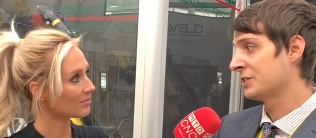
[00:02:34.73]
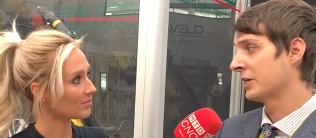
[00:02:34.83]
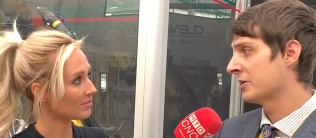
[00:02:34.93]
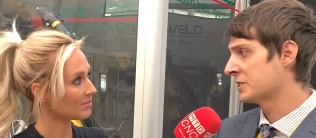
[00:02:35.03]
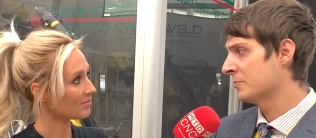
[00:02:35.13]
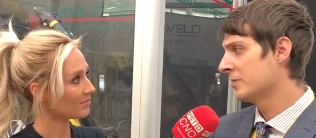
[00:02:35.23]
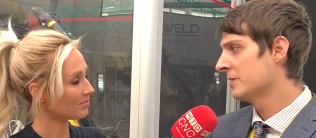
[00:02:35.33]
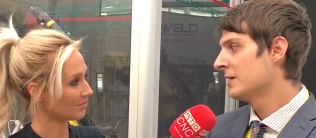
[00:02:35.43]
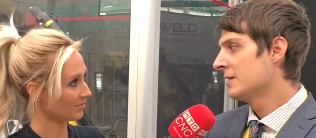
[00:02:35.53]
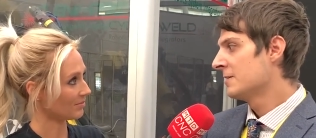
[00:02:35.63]
Speaker 1: to the customer.
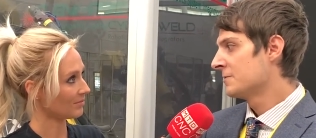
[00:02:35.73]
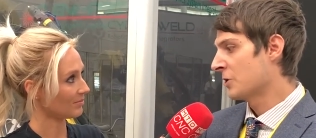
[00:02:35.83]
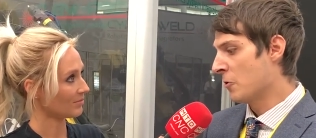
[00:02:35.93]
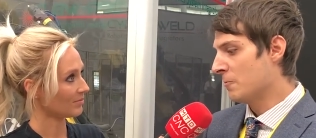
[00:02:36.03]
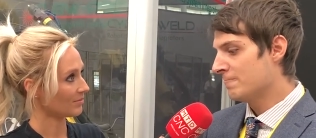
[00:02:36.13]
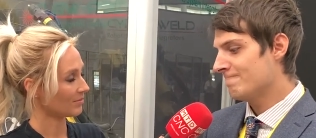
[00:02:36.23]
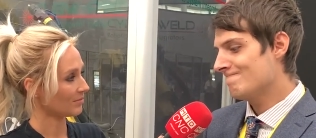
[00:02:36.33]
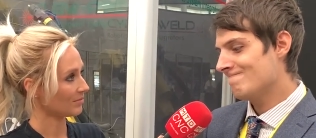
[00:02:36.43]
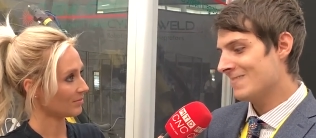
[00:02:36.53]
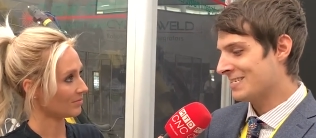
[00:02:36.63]
So
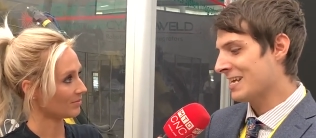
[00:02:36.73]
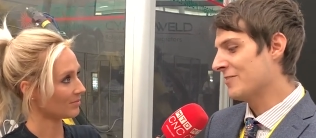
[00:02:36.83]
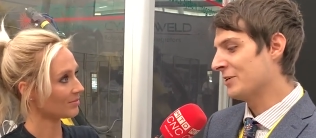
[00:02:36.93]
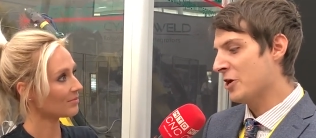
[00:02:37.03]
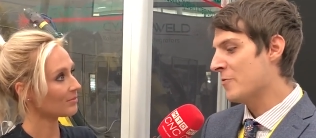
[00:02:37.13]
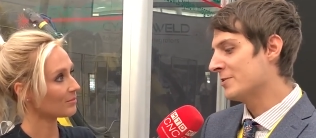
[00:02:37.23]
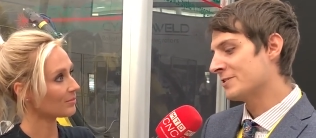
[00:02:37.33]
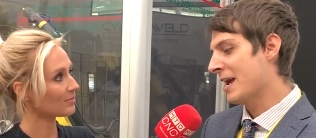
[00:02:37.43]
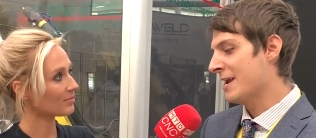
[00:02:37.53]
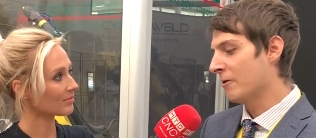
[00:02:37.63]
instead of a human
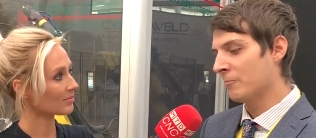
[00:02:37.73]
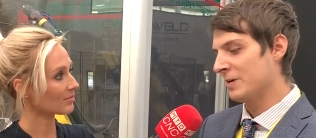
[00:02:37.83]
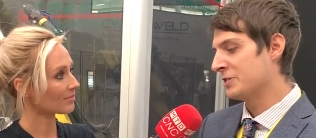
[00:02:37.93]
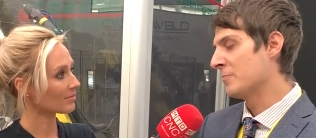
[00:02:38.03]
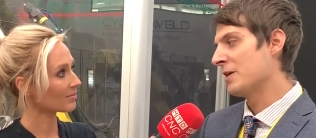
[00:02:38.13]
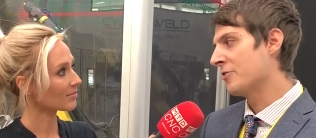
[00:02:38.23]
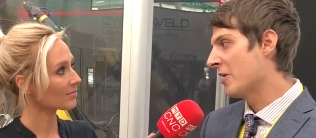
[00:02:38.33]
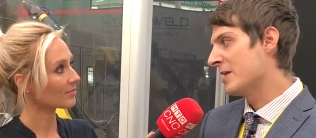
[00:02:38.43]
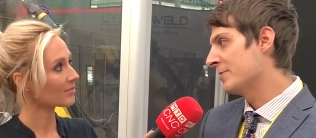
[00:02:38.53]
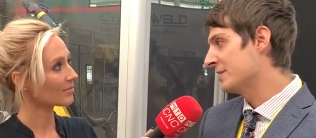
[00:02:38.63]
saying, oh, it took me
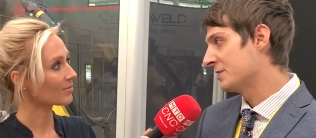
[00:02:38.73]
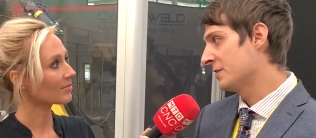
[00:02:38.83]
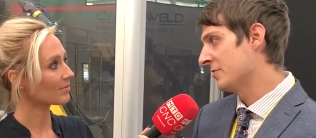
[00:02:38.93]
30 minutes to